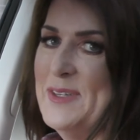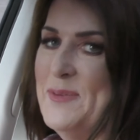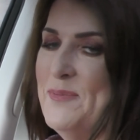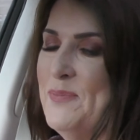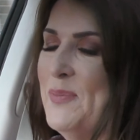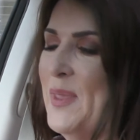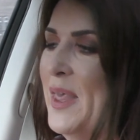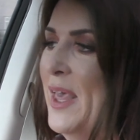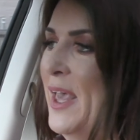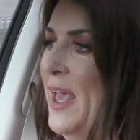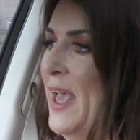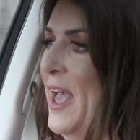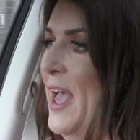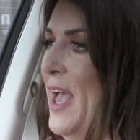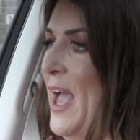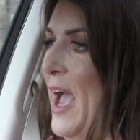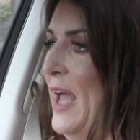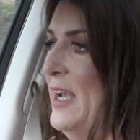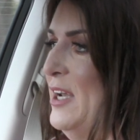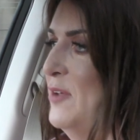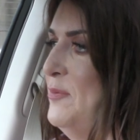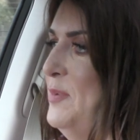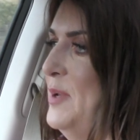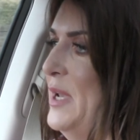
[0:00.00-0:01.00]

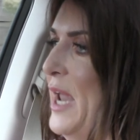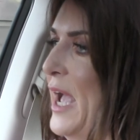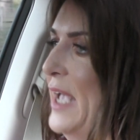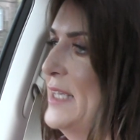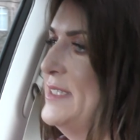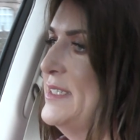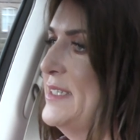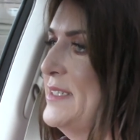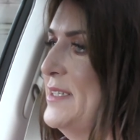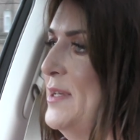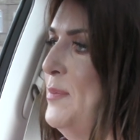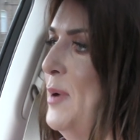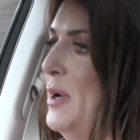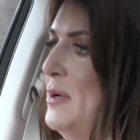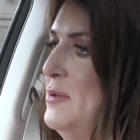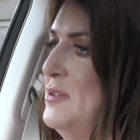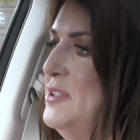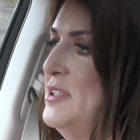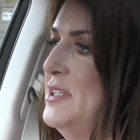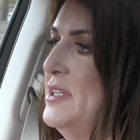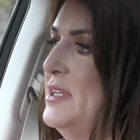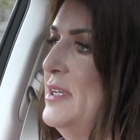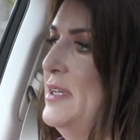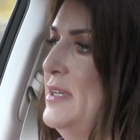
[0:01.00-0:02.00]
And I've been asked
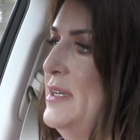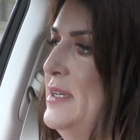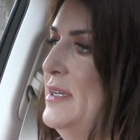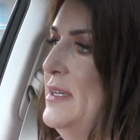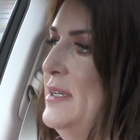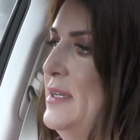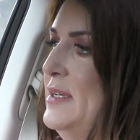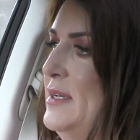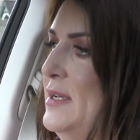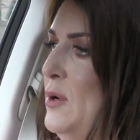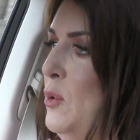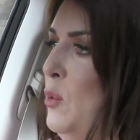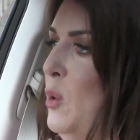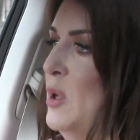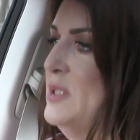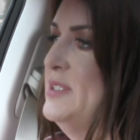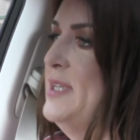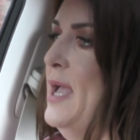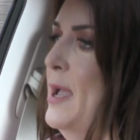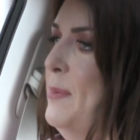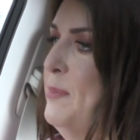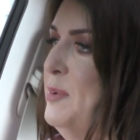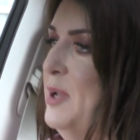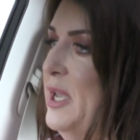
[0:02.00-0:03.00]
about
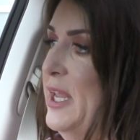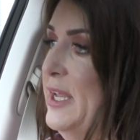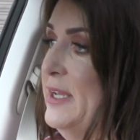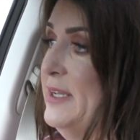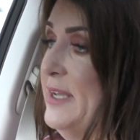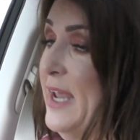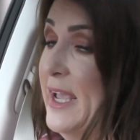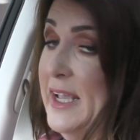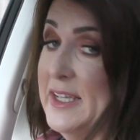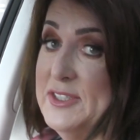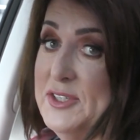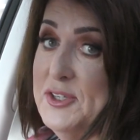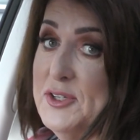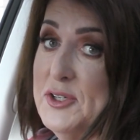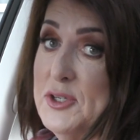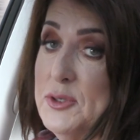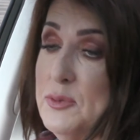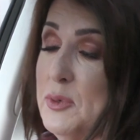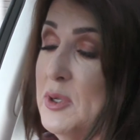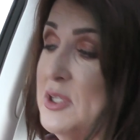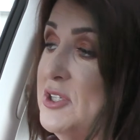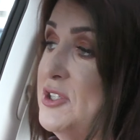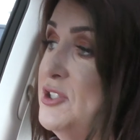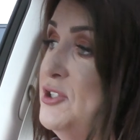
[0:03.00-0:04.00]
what's happening next year,
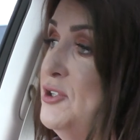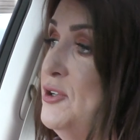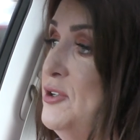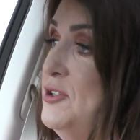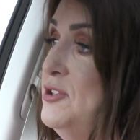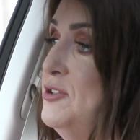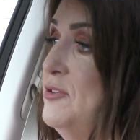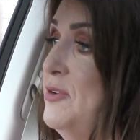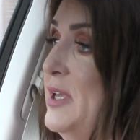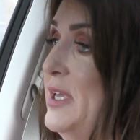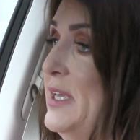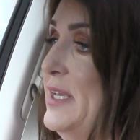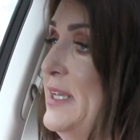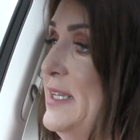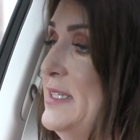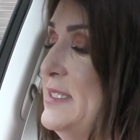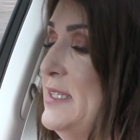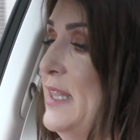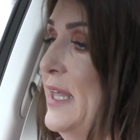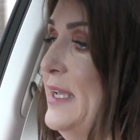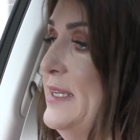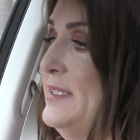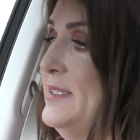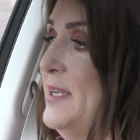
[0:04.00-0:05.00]
what surgery
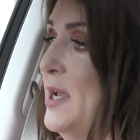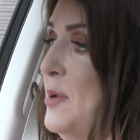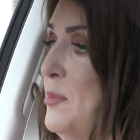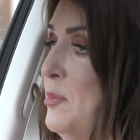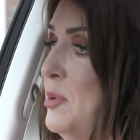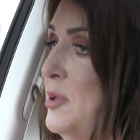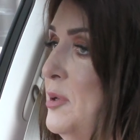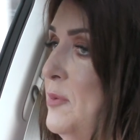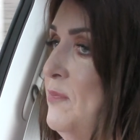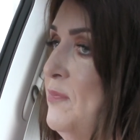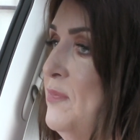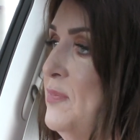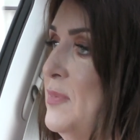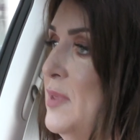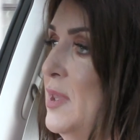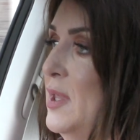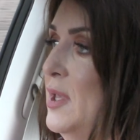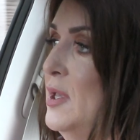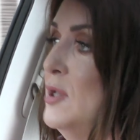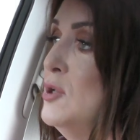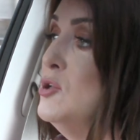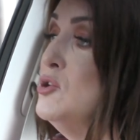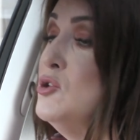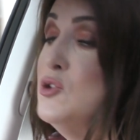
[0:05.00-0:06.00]
is lined up.
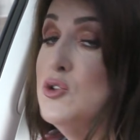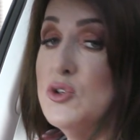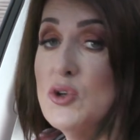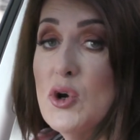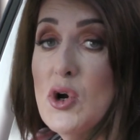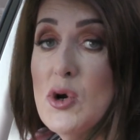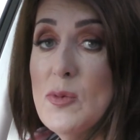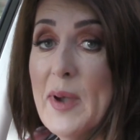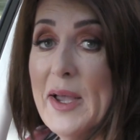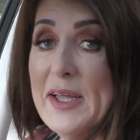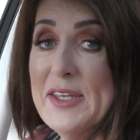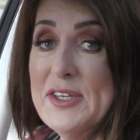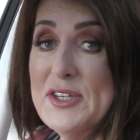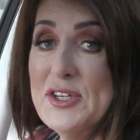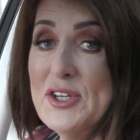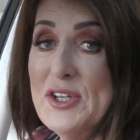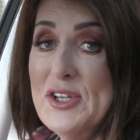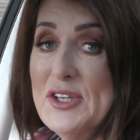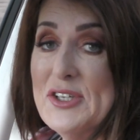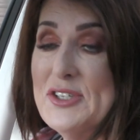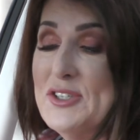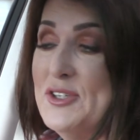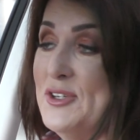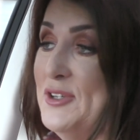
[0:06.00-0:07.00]
So much
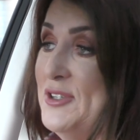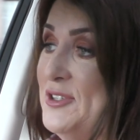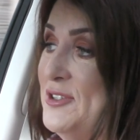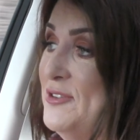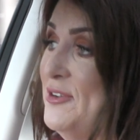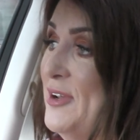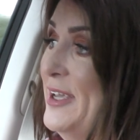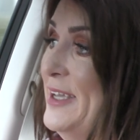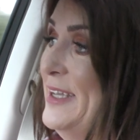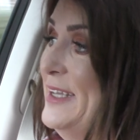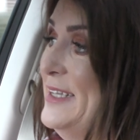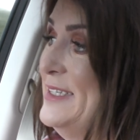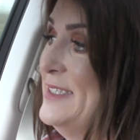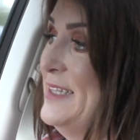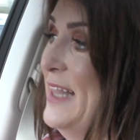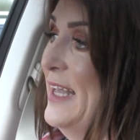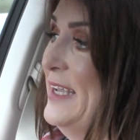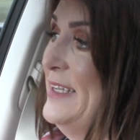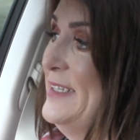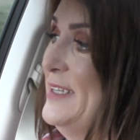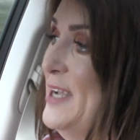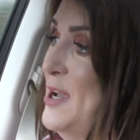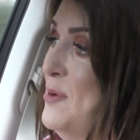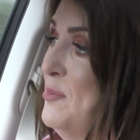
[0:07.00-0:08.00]
surgery is
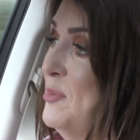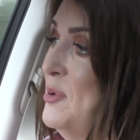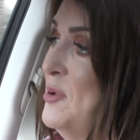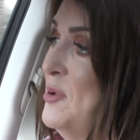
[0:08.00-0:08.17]
lined up.